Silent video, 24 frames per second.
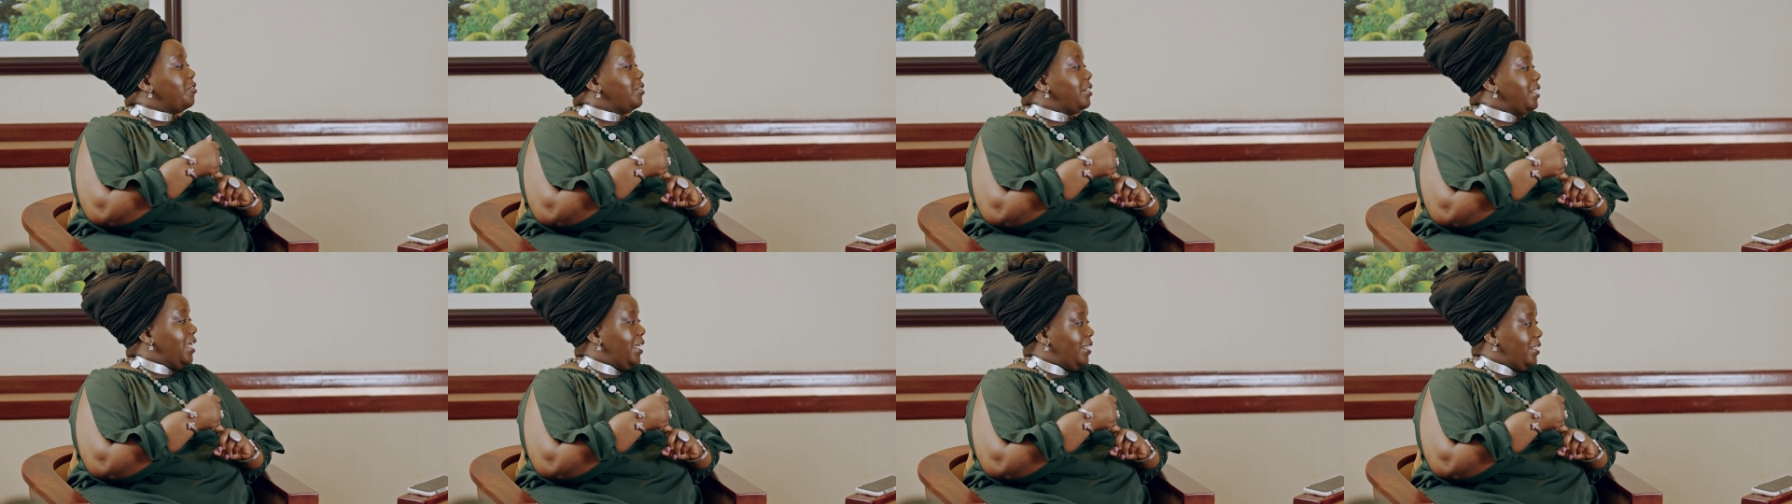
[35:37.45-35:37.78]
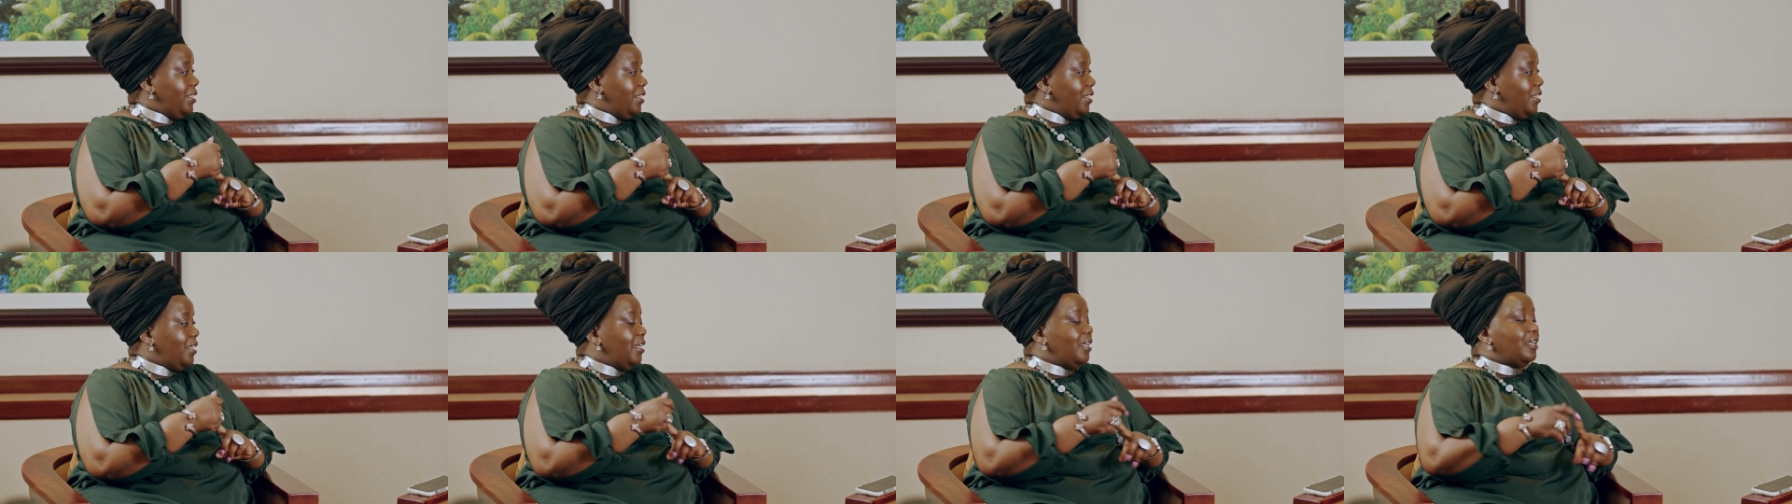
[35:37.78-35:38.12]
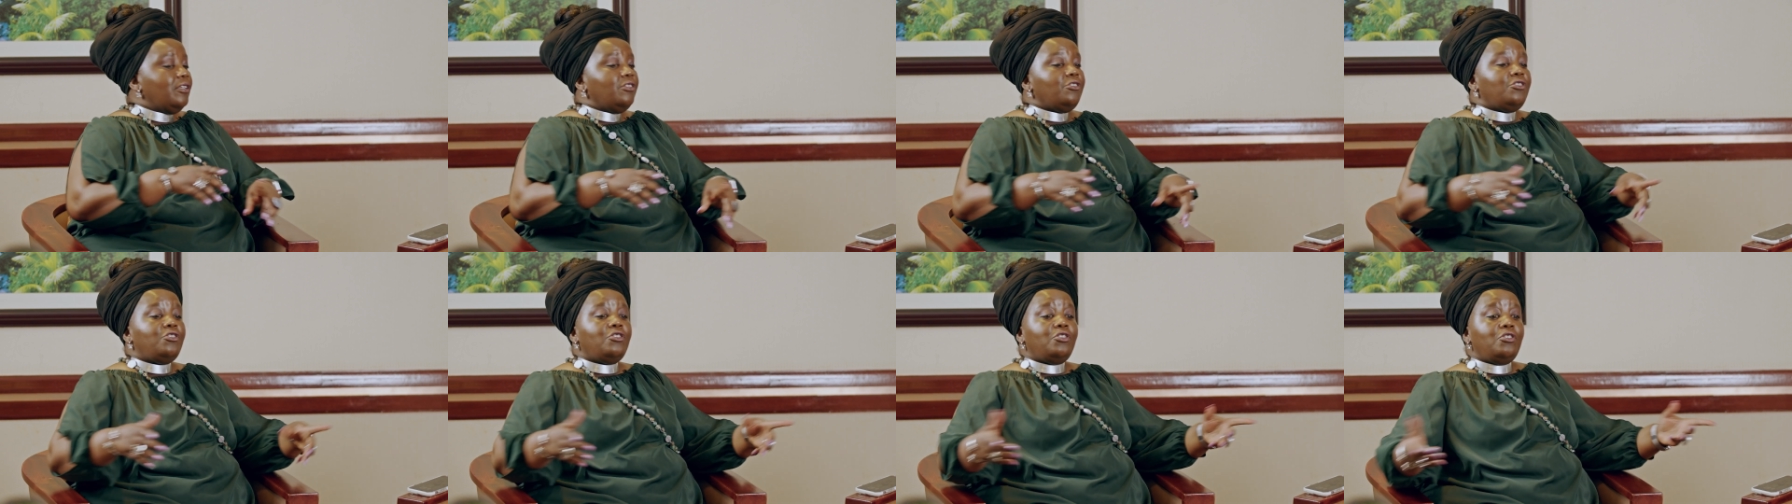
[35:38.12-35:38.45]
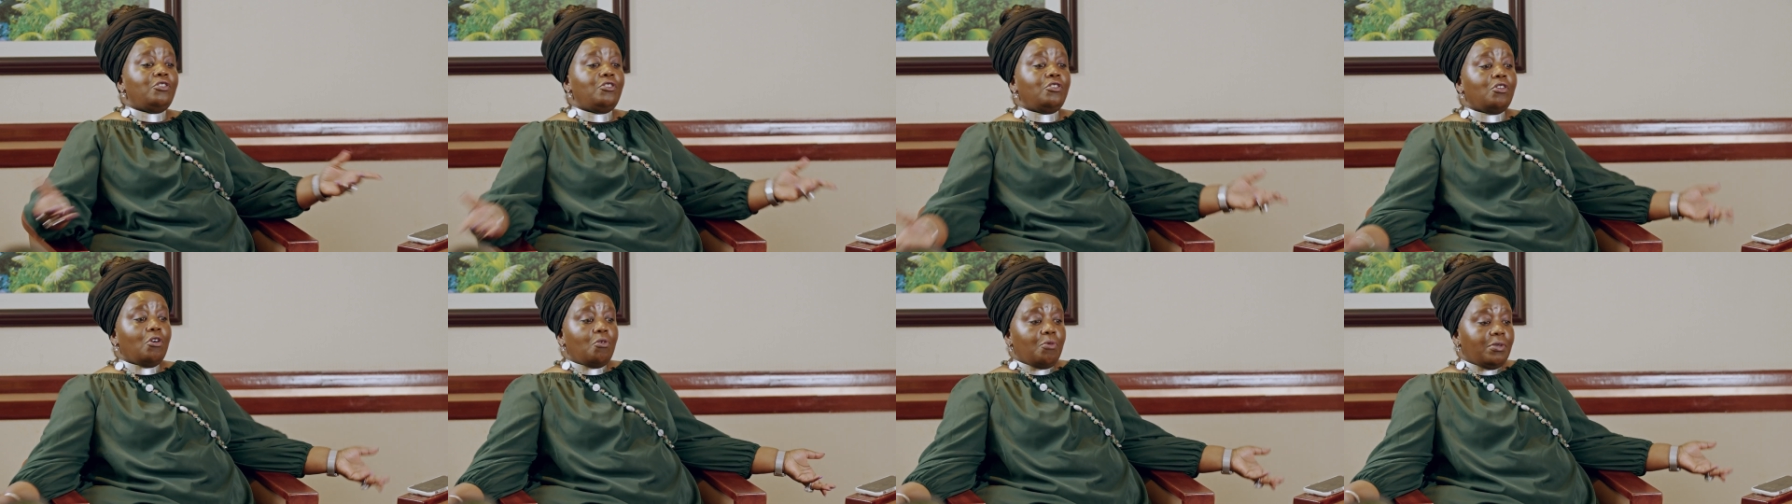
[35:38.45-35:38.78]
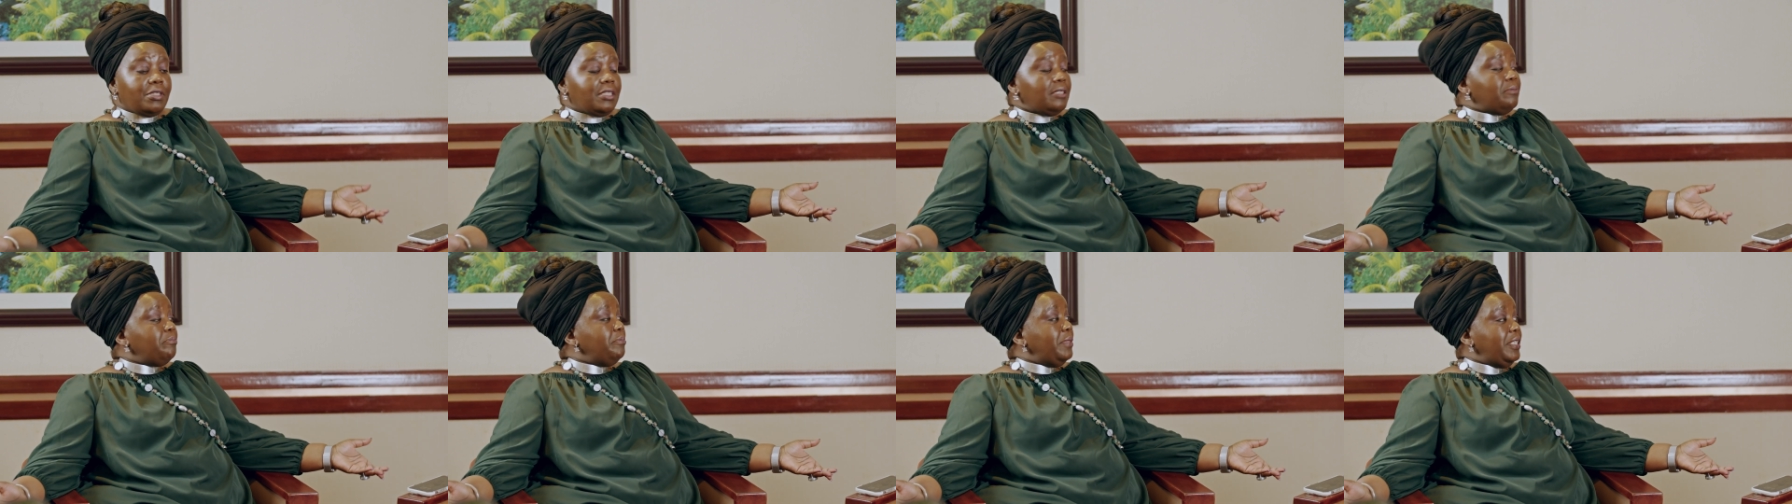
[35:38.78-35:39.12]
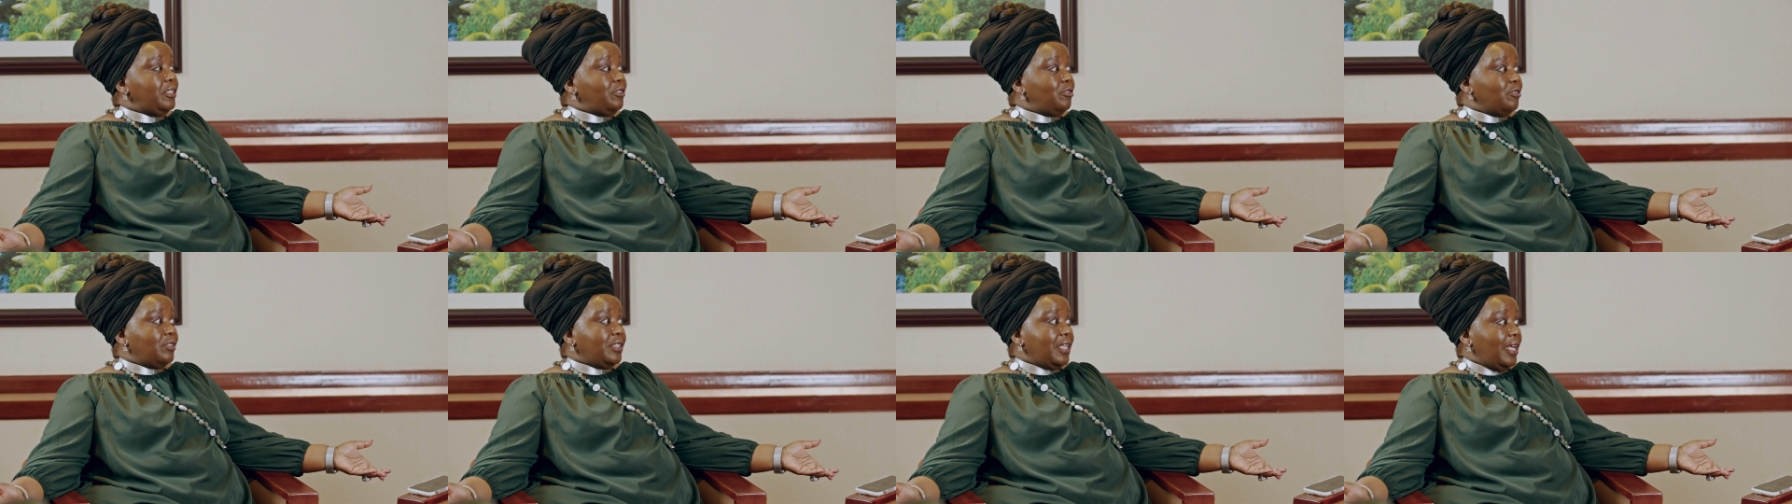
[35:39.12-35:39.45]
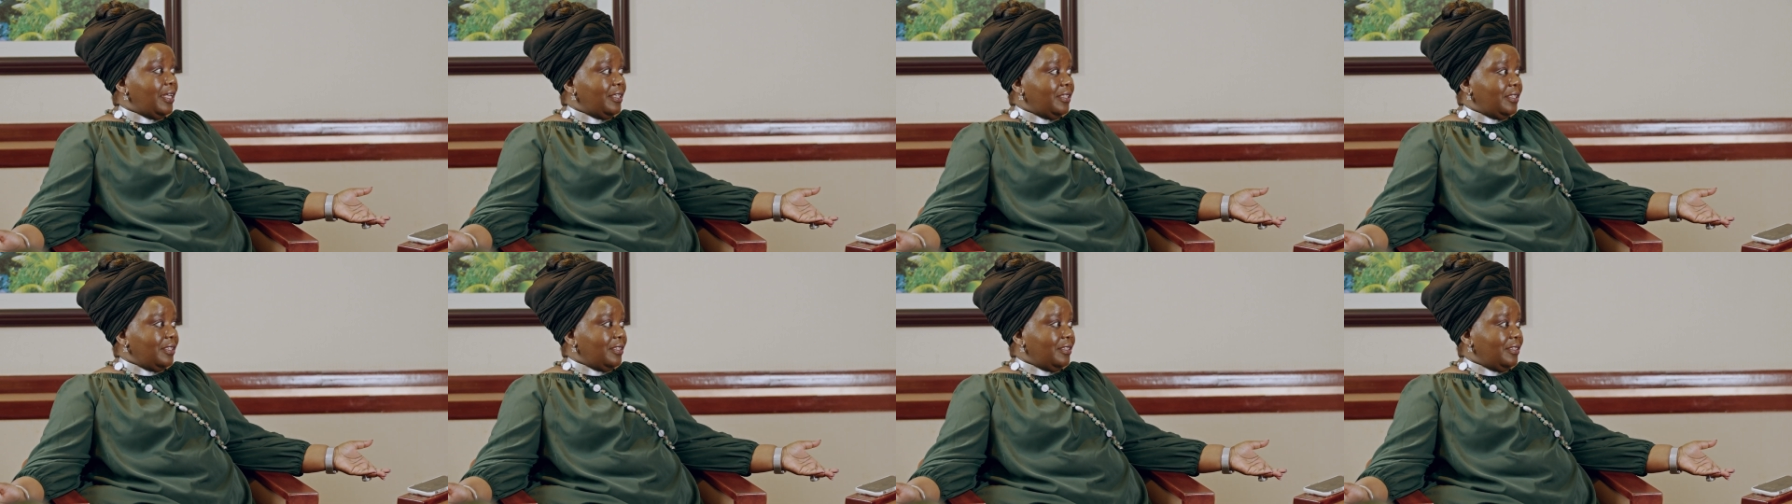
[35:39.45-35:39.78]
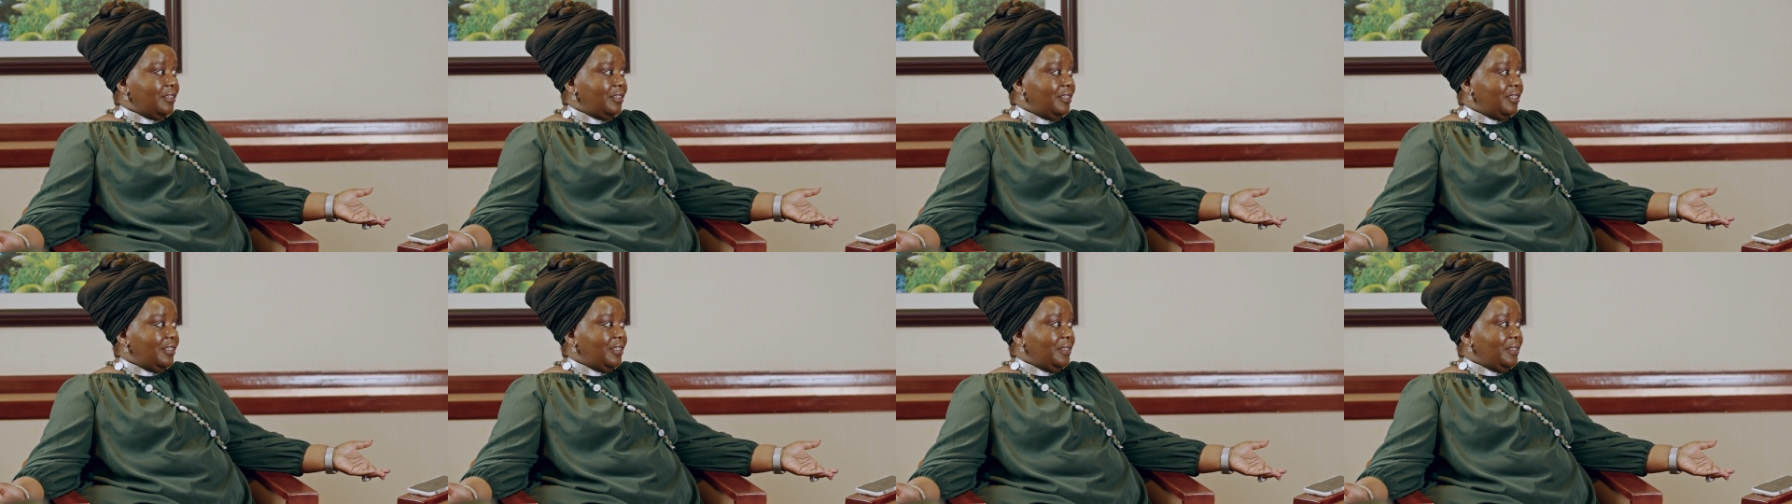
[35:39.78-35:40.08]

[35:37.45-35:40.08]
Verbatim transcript: to tender. Do you know what it means to tender?